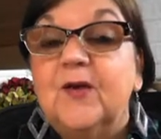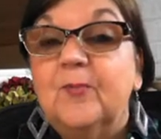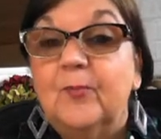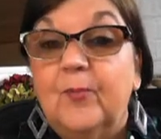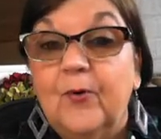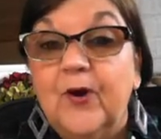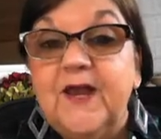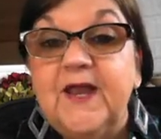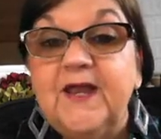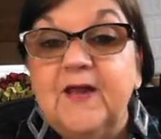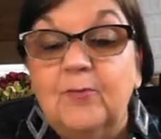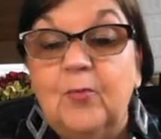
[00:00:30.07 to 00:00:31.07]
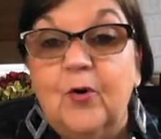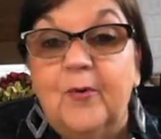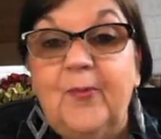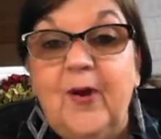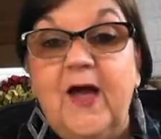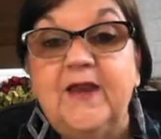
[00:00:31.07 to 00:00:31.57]
bring more
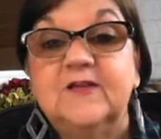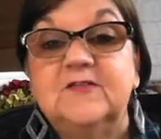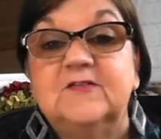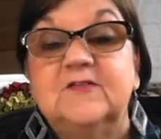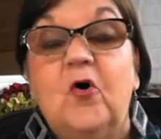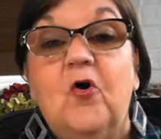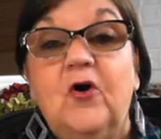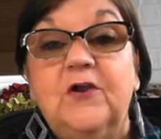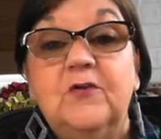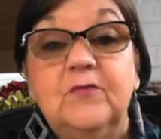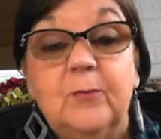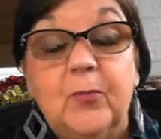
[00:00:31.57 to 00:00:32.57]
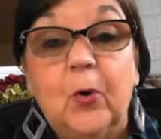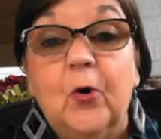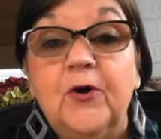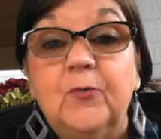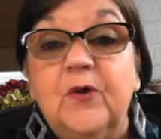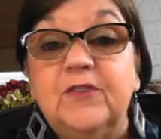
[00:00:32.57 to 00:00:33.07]
products on
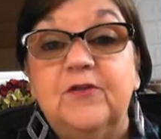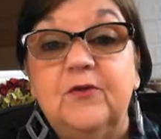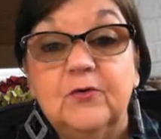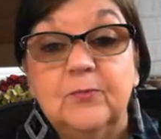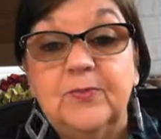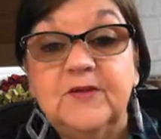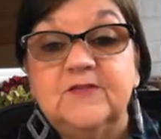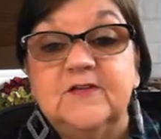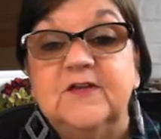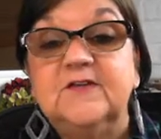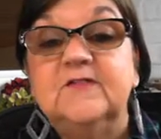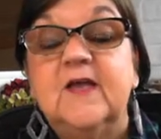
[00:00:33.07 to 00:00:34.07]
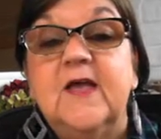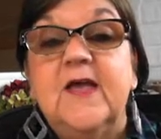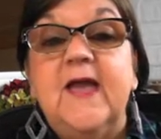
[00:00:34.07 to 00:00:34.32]
board with your business